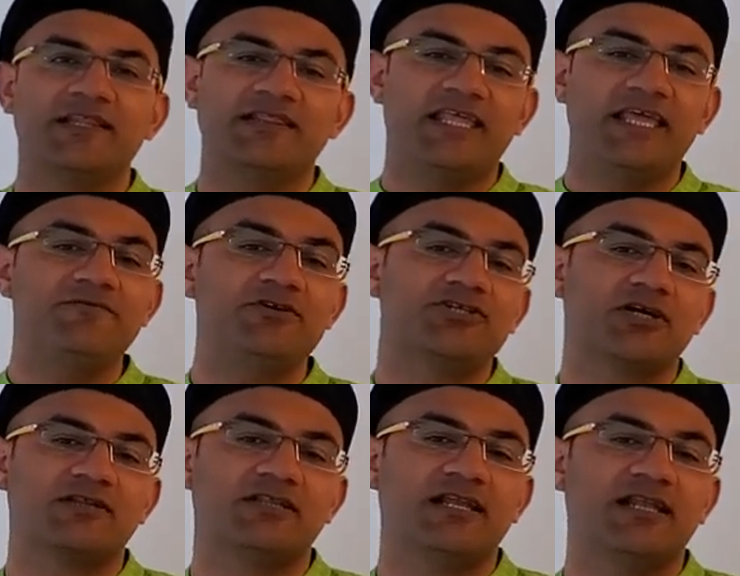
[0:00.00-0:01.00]
Devi
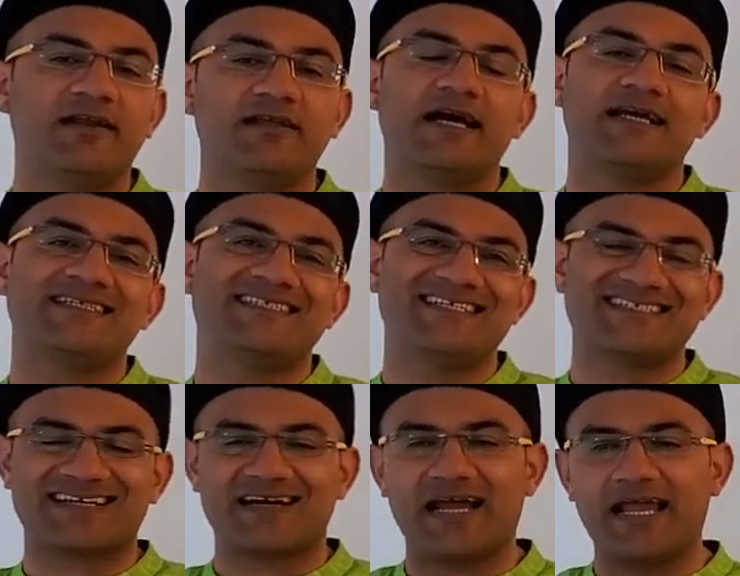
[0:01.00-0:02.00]
Shakti Lalita is
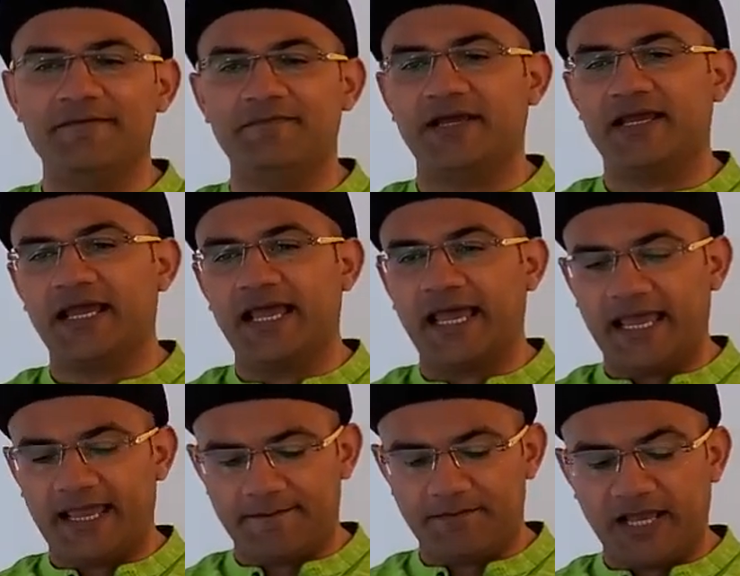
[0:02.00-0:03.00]
described
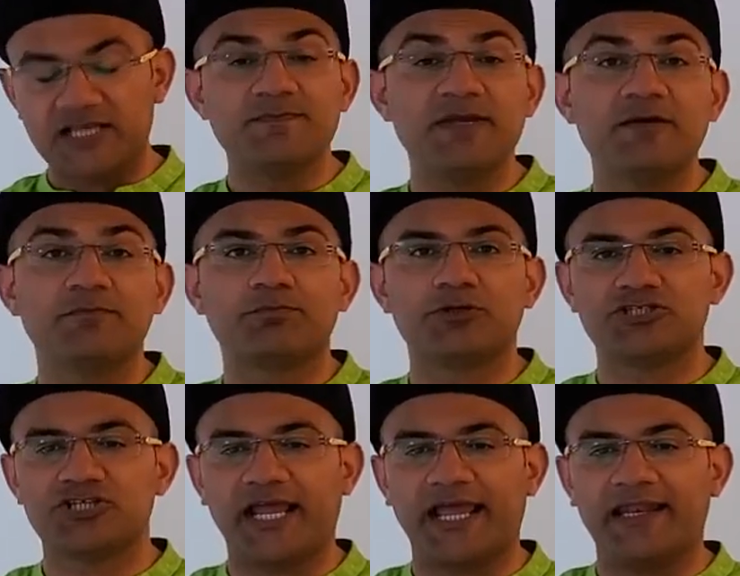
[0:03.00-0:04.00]
as being
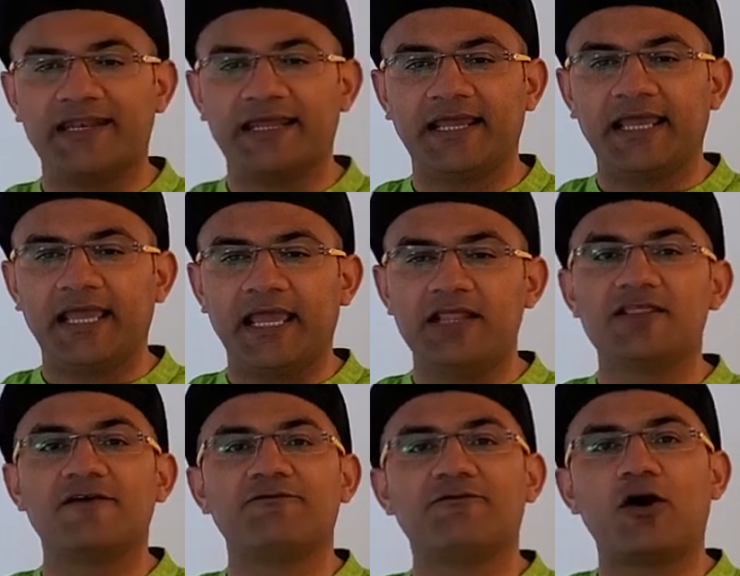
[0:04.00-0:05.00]
present in the
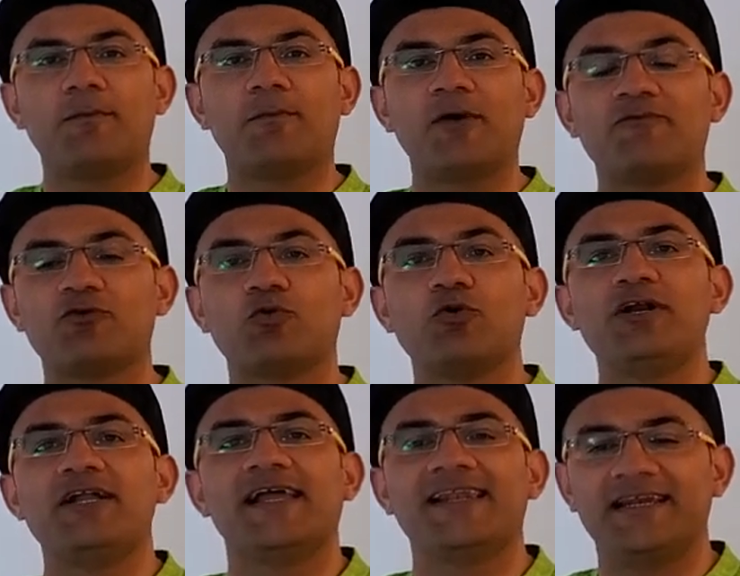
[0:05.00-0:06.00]
form of
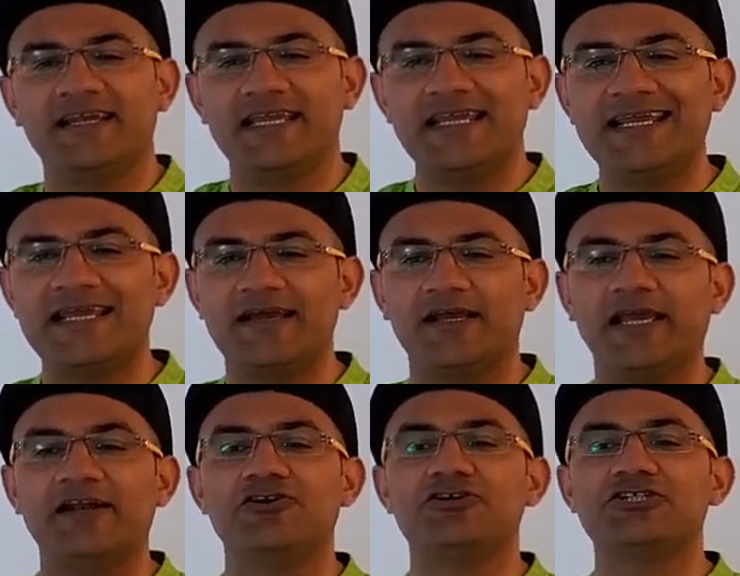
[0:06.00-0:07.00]
Kundalini
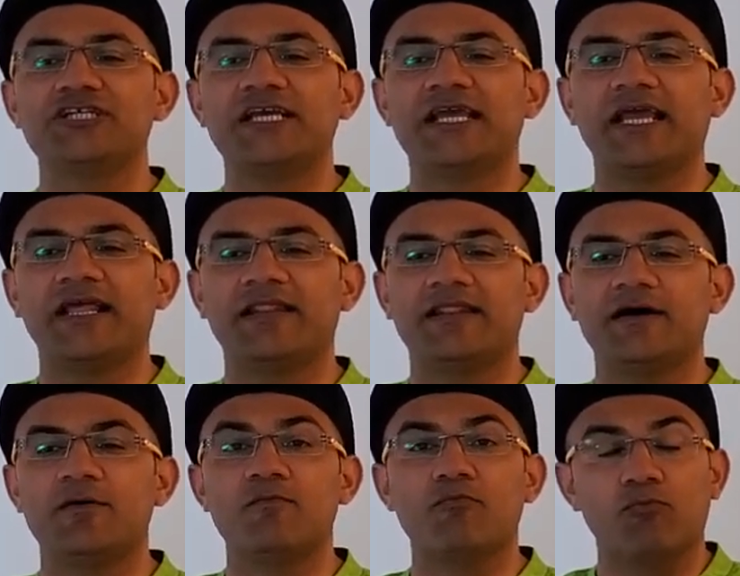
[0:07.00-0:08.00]
energy in
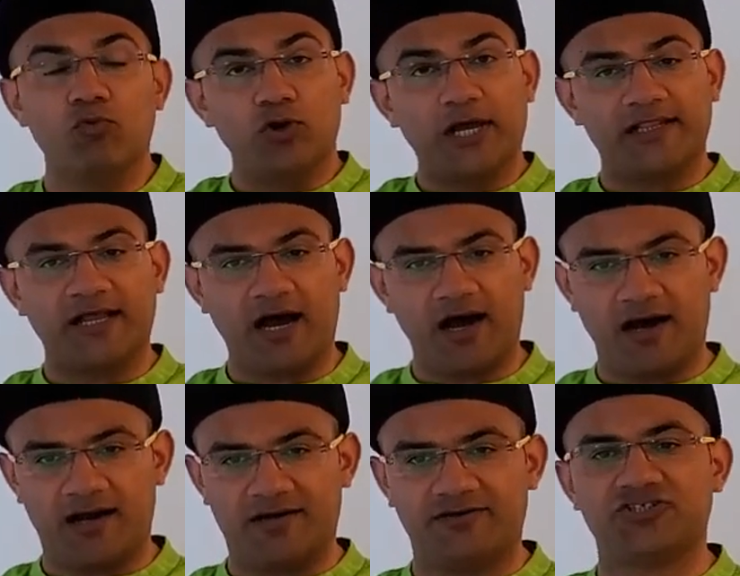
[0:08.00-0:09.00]
the
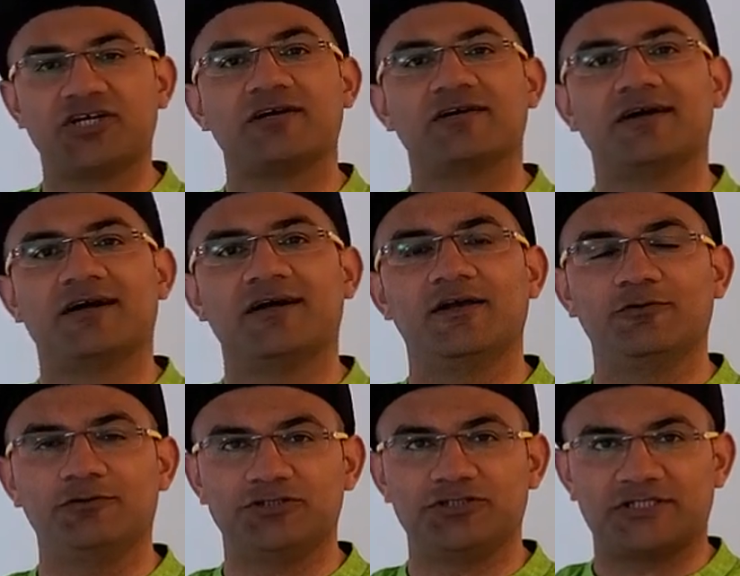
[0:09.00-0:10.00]
Muladhara chakra,
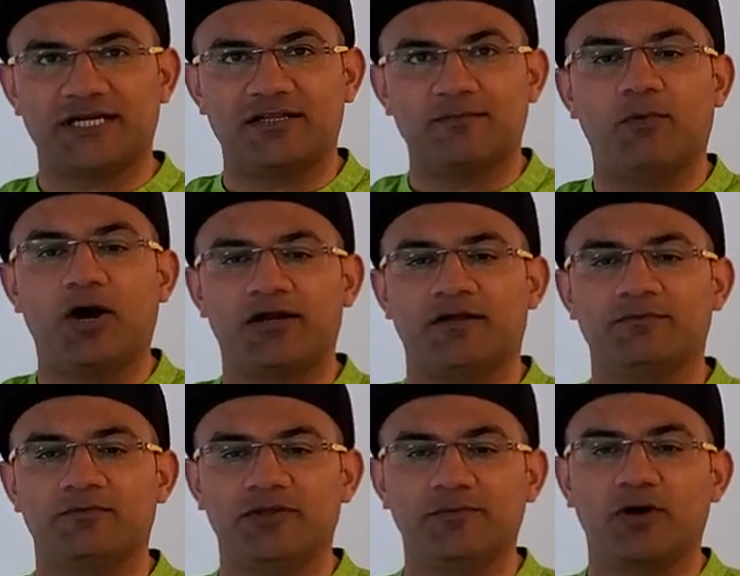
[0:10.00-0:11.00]
which is at the
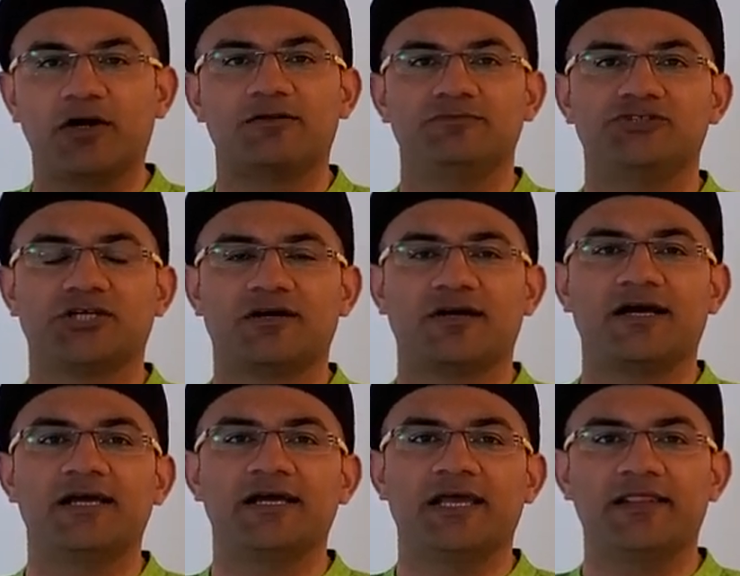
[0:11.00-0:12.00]
bottom
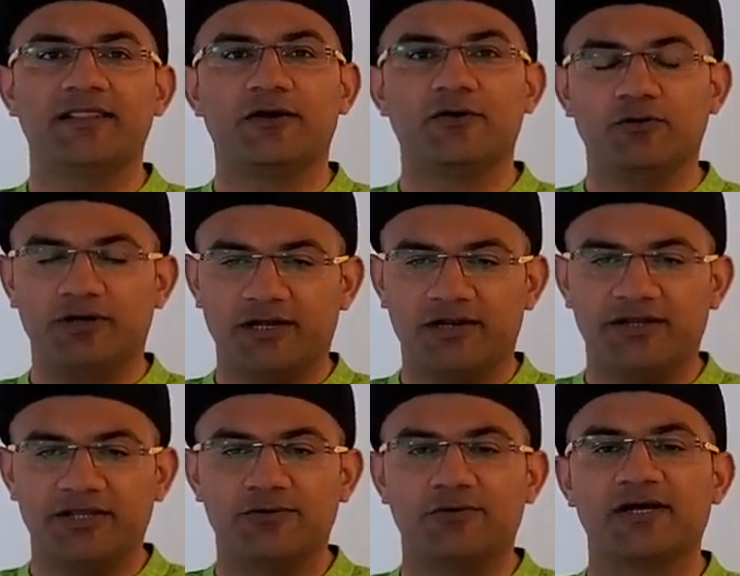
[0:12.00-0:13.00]
chakra in the
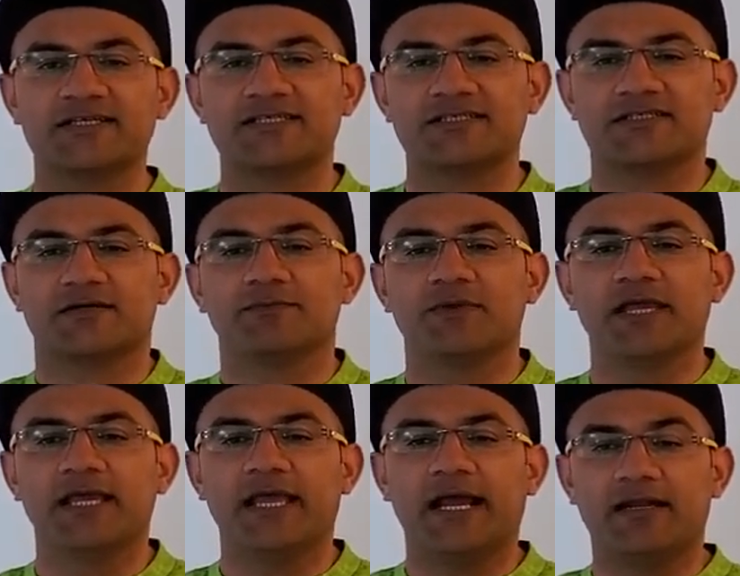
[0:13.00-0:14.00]
Kundalini yoga system,
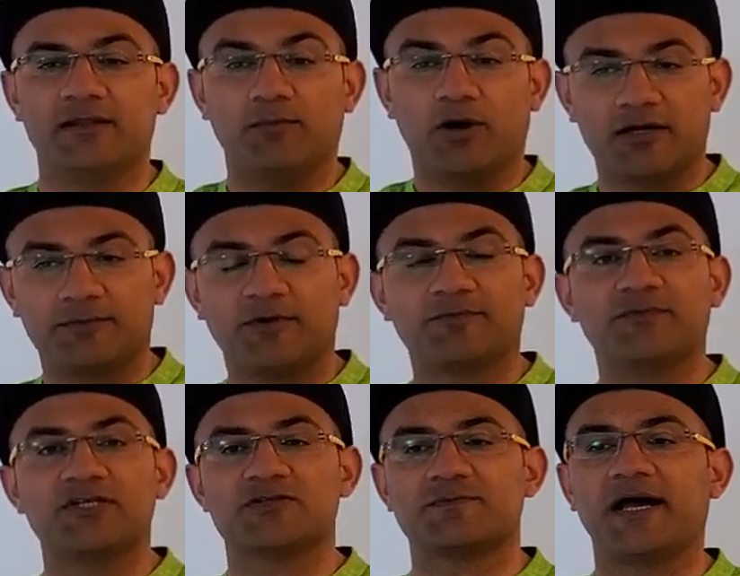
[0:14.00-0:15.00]
at the bottom of
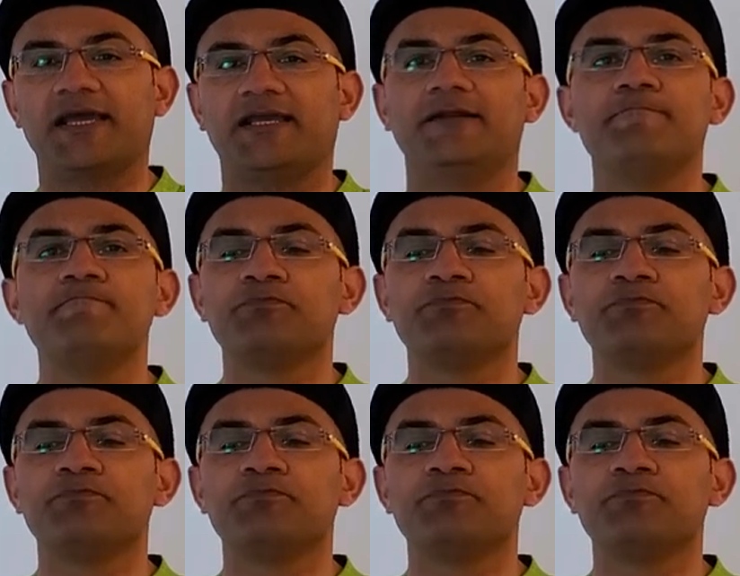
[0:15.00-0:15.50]
the spine.